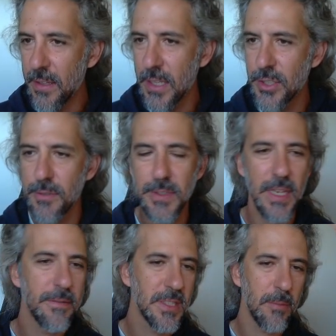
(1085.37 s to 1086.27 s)
that you've
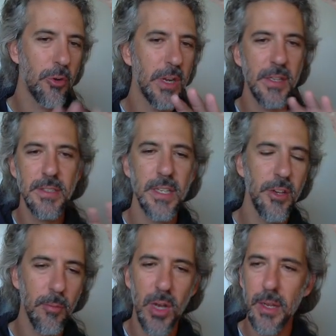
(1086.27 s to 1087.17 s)
saved somewhere else in
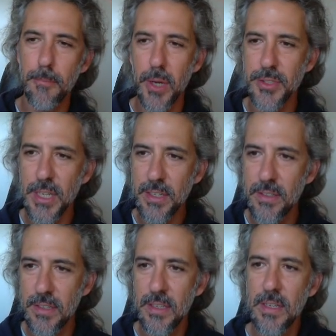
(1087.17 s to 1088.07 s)
your mod project.
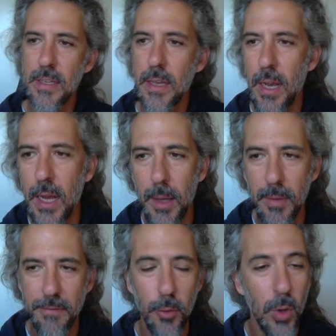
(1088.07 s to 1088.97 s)

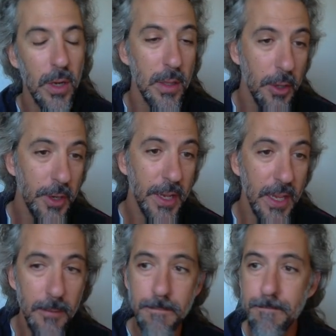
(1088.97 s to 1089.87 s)
If you want to load it in,